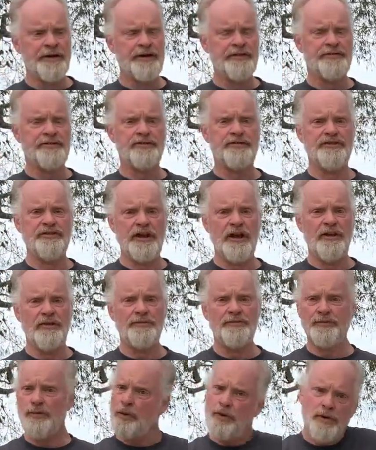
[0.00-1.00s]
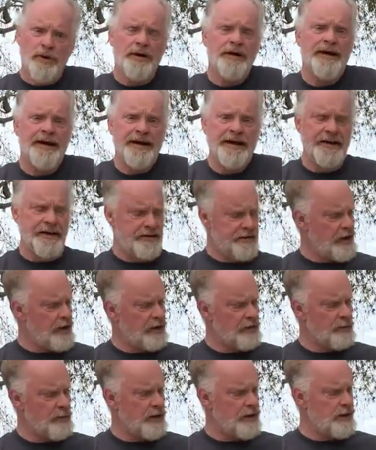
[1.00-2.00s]
get yourself, or any
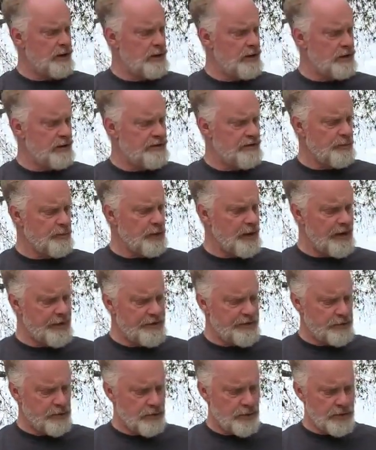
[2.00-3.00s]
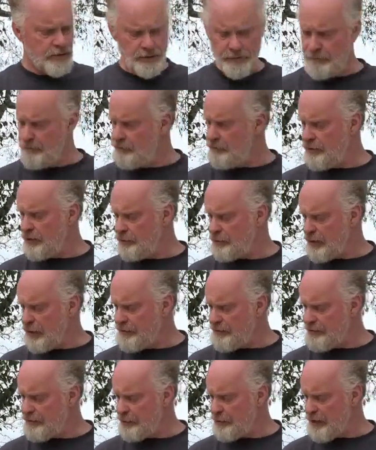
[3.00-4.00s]
hardware supply store or
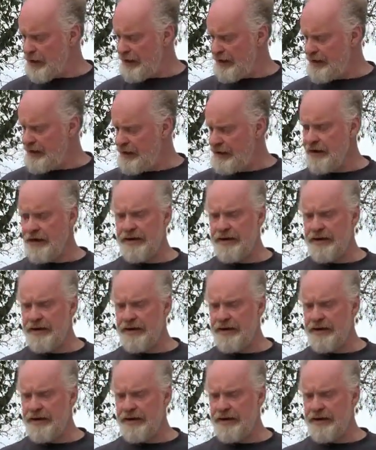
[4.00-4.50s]
plumbing supply,